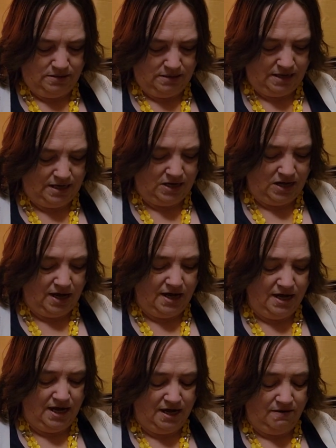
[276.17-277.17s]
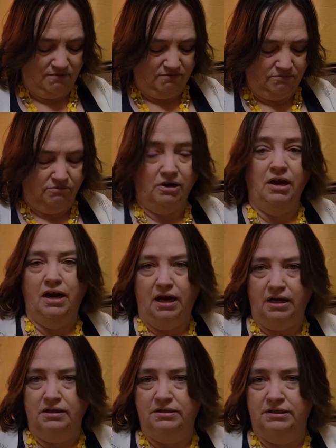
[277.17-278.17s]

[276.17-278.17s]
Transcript: And I am right.